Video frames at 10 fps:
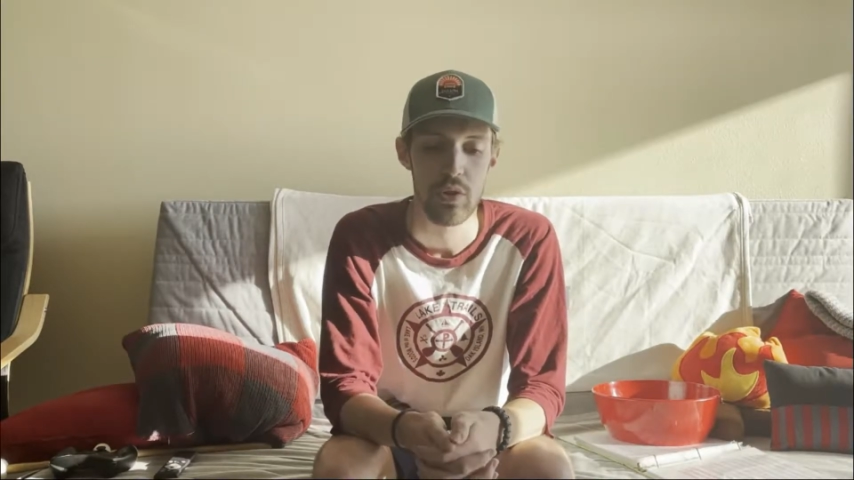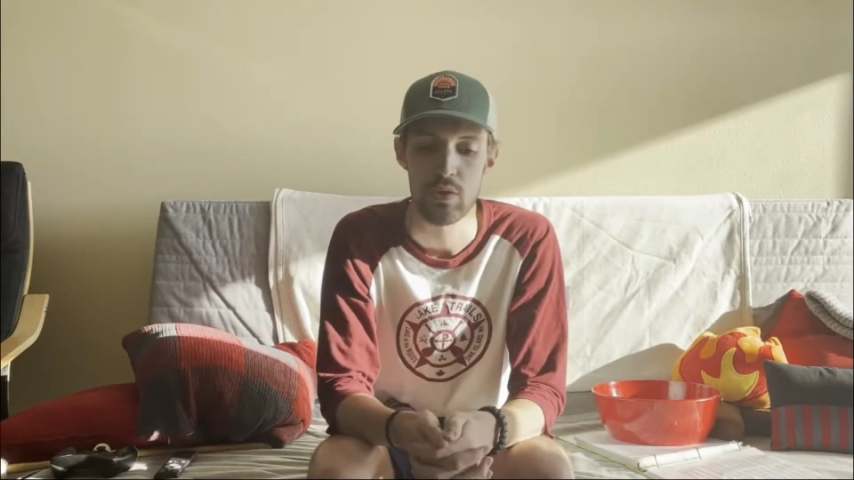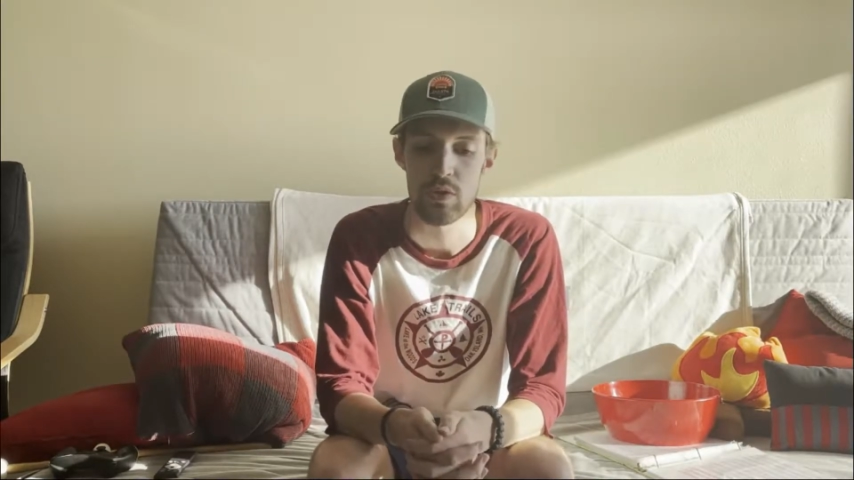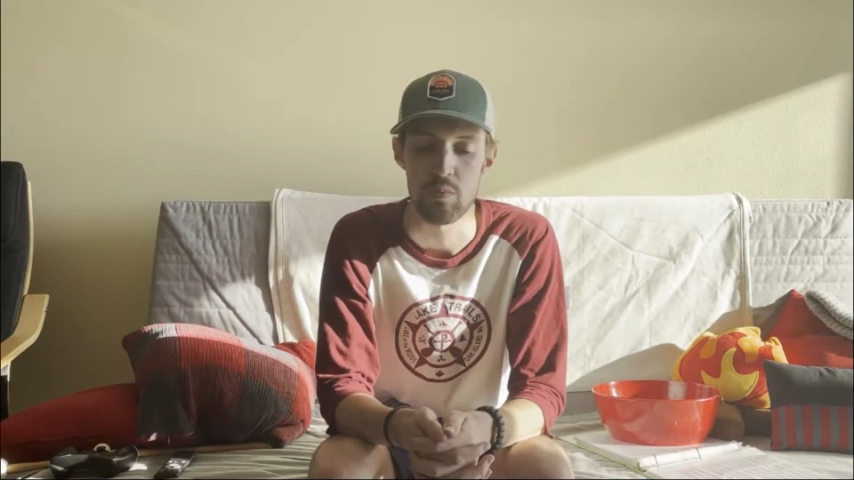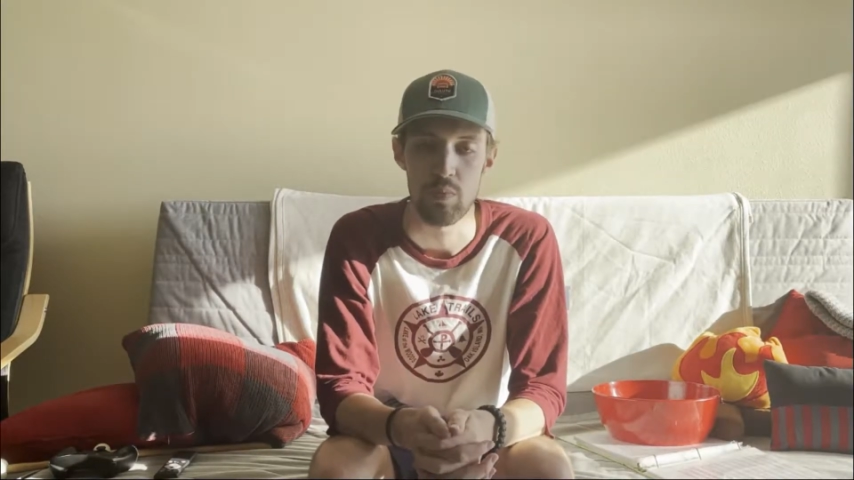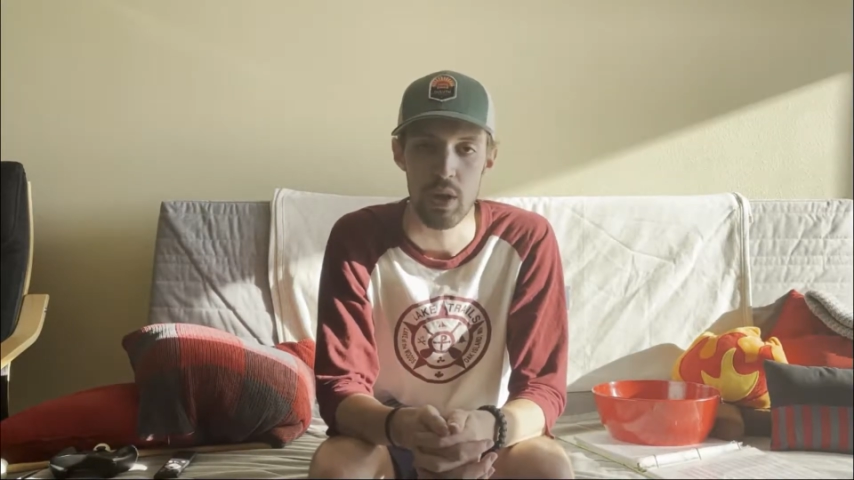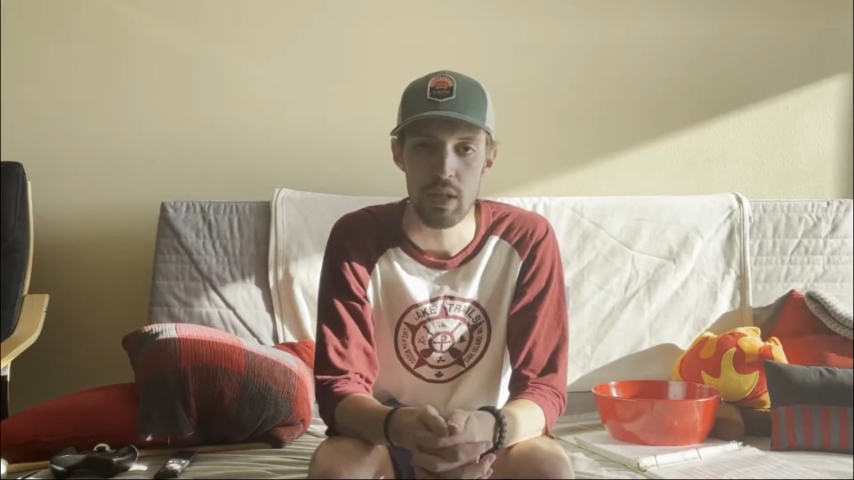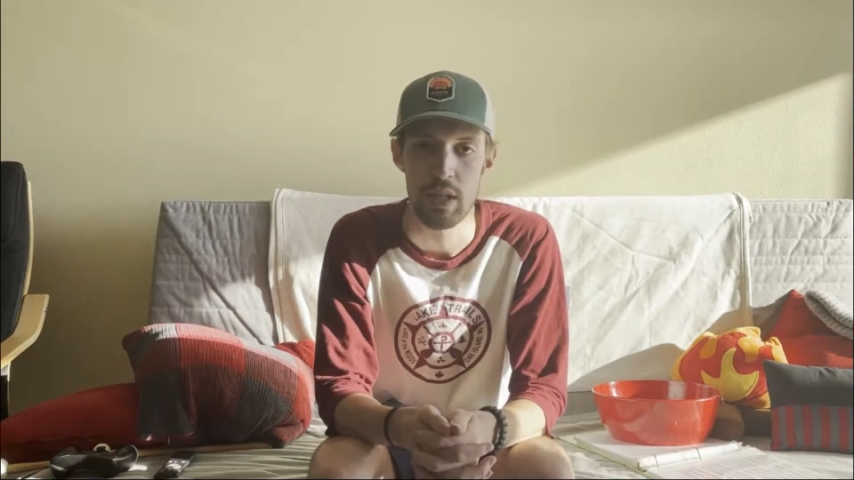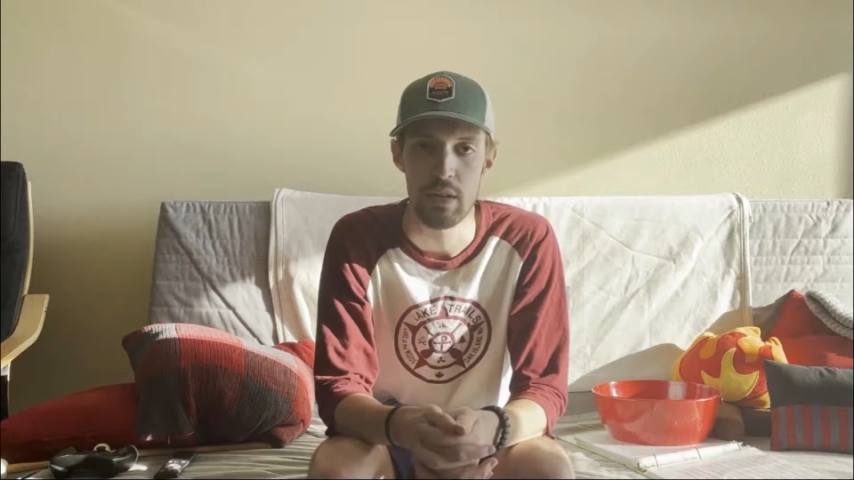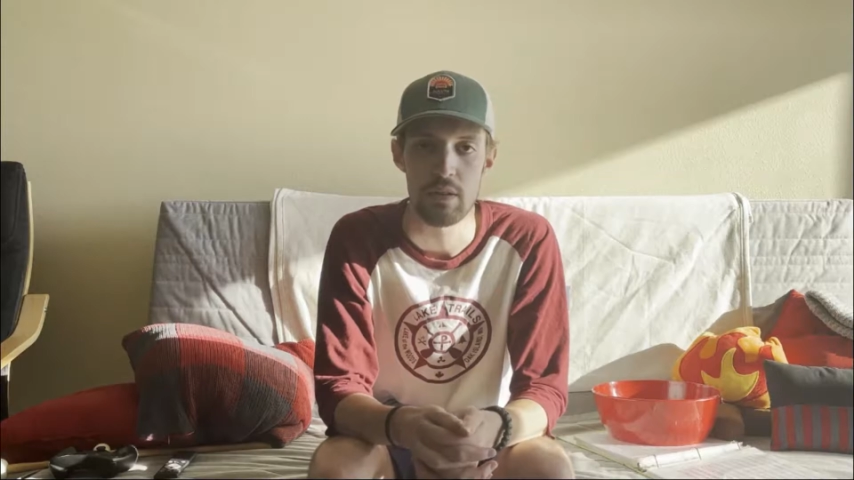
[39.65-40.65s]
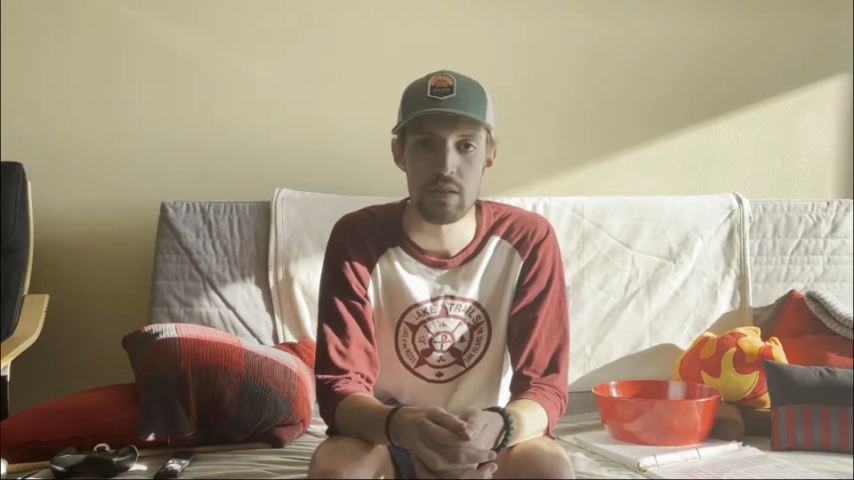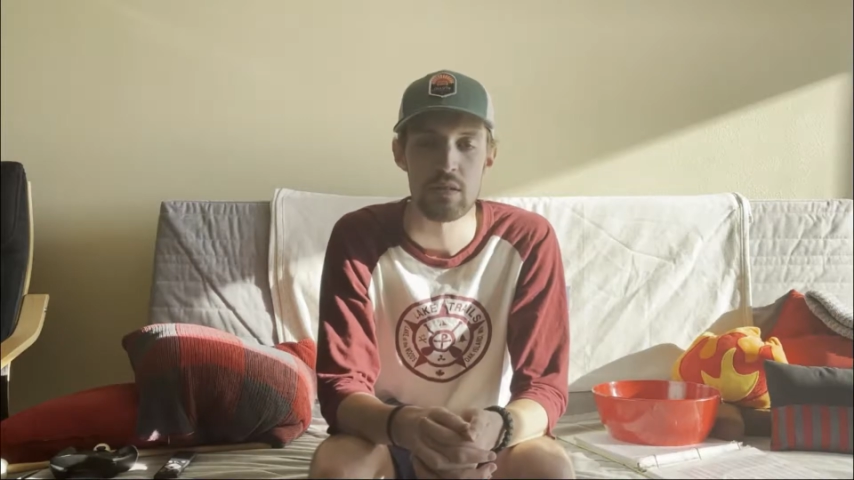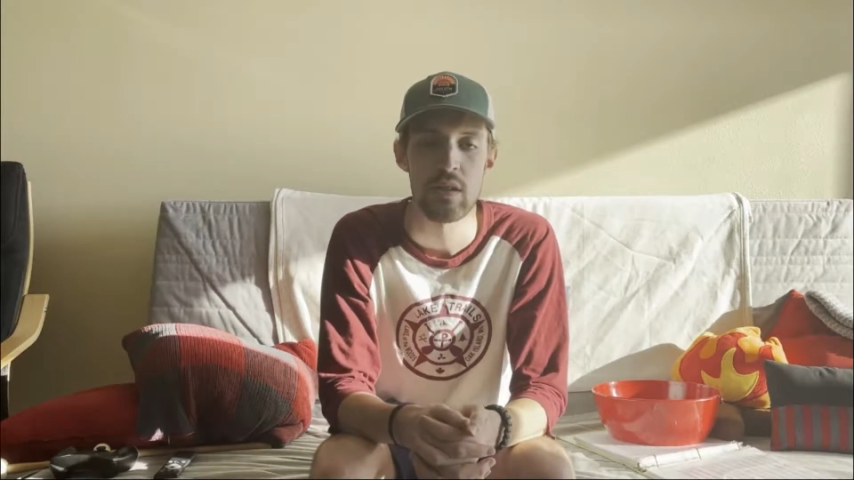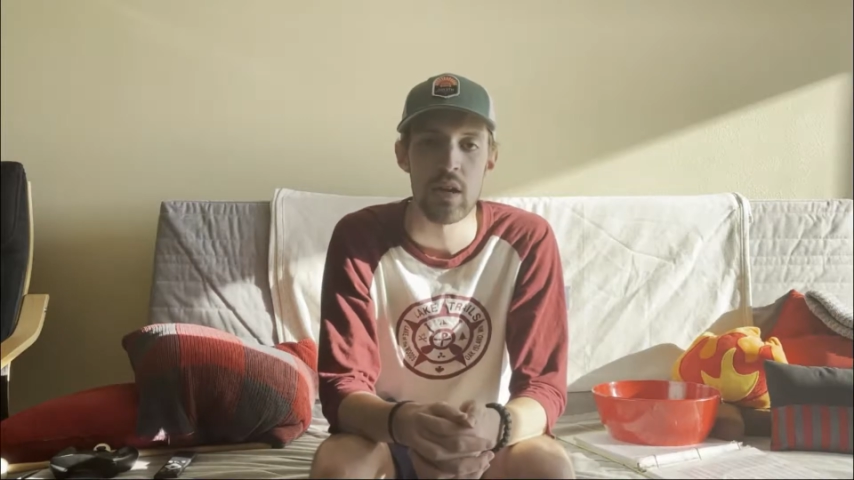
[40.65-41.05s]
through some breakdowns.